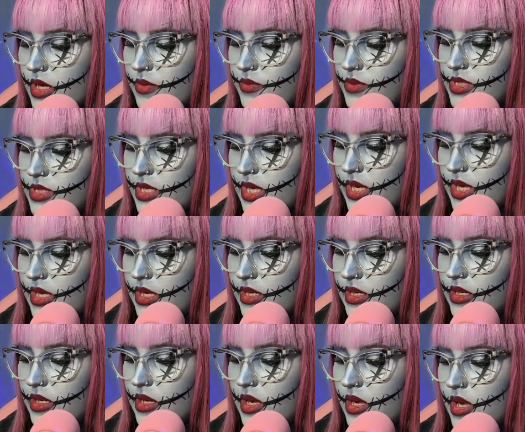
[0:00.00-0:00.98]
I was a
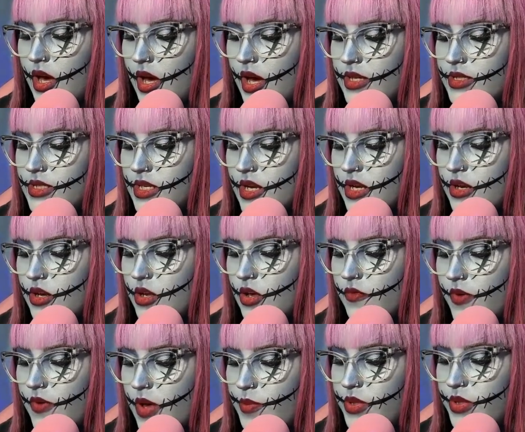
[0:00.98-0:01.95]
kid. I didn't know
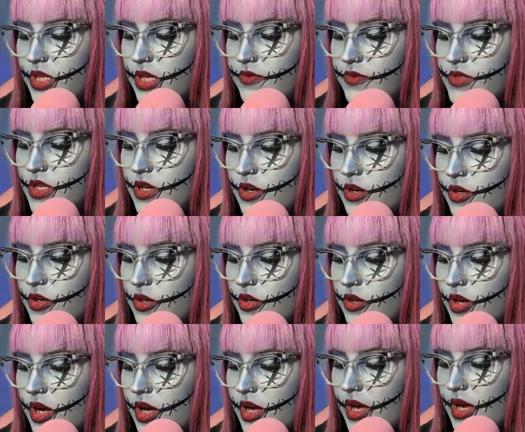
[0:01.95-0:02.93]
if I believed in it or
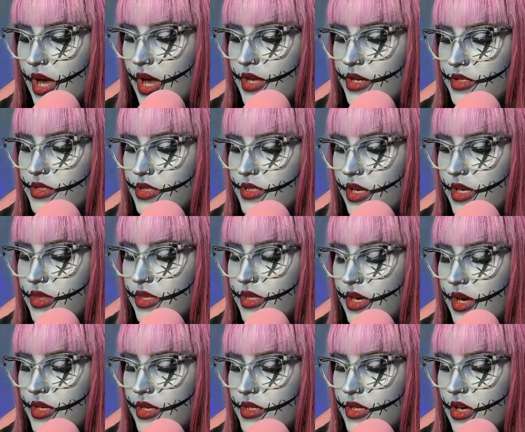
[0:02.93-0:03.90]
not. I just liked
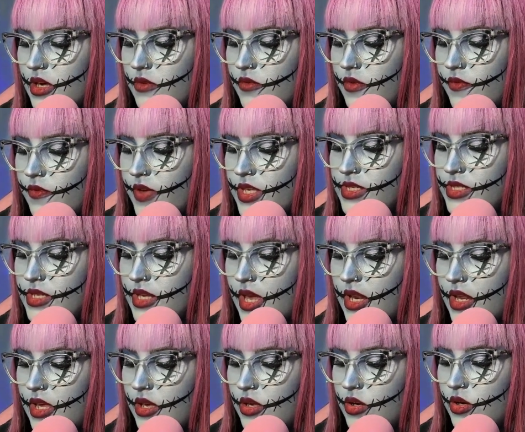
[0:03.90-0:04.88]
the idea of
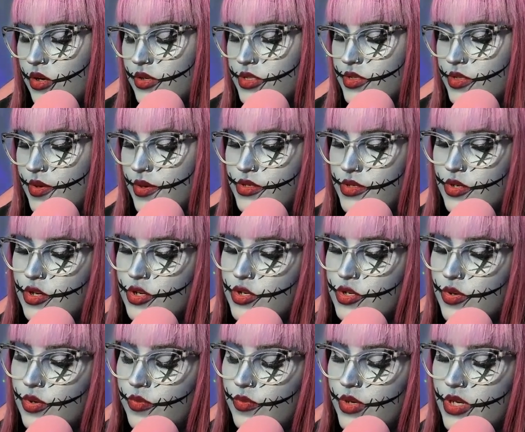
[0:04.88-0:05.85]
investigating it all, so I started
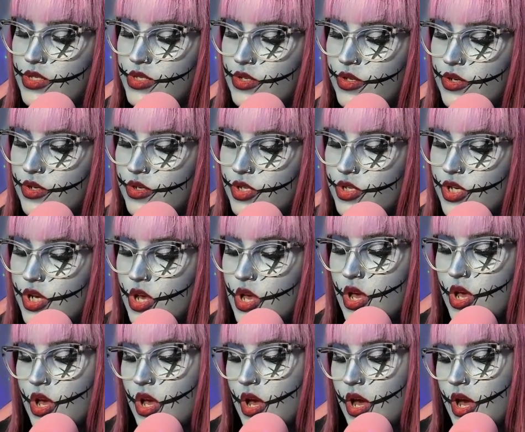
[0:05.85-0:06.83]
doing research.
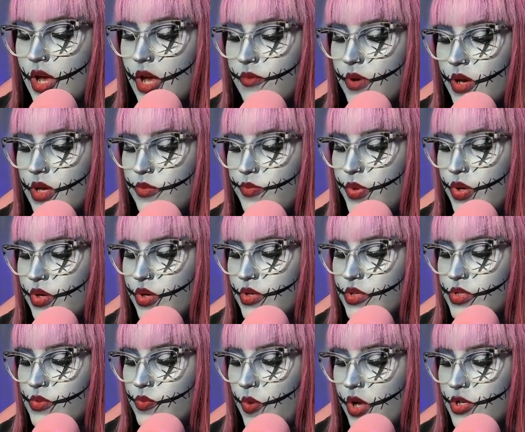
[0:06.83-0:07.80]
I read
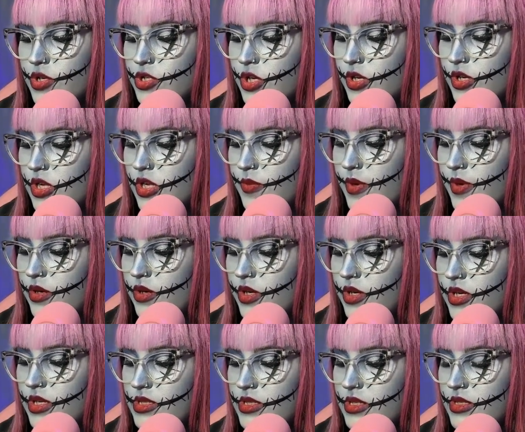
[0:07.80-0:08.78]
books, watched
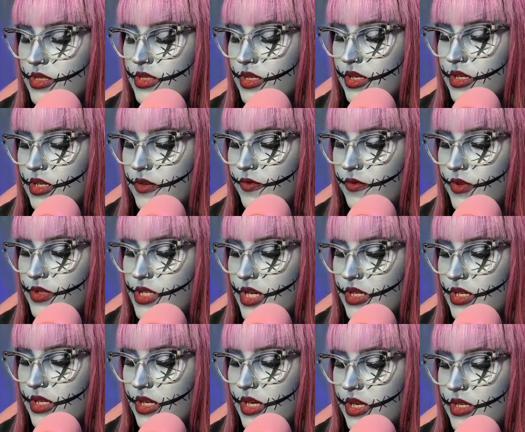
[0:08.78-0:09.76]
documentaries, and studied different
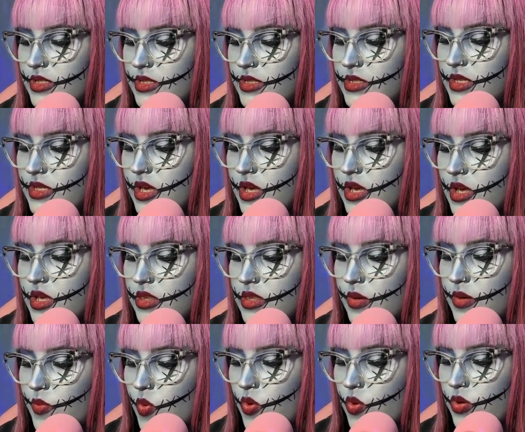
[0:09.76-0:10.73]
techniques.
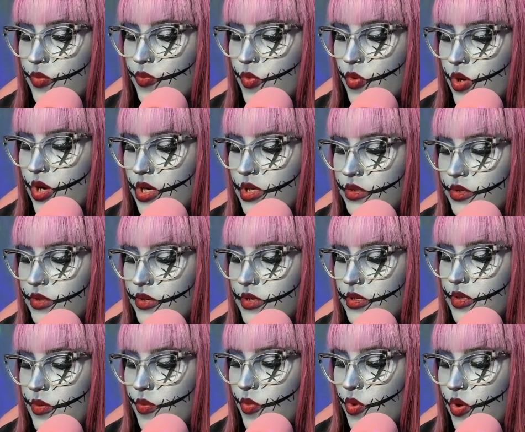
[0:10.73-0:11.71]
The more and more I
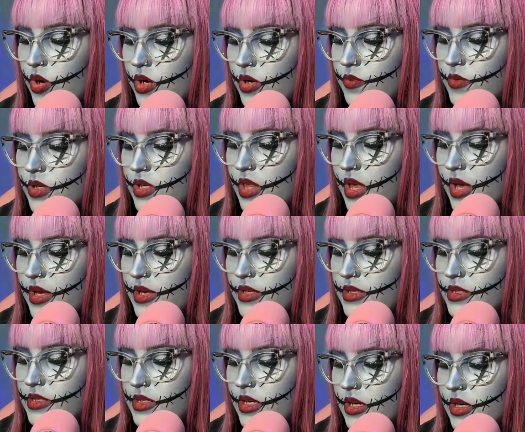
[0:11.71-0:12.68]
learned, the more I
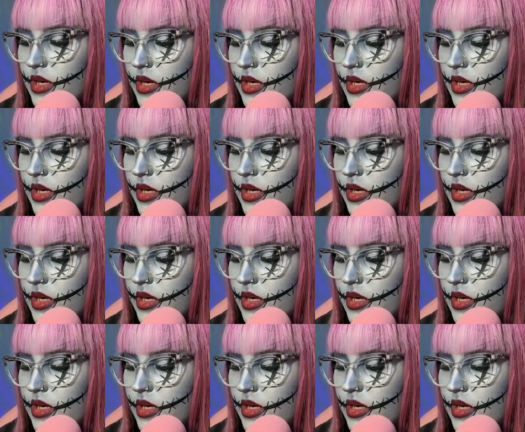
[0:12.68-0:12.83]
realized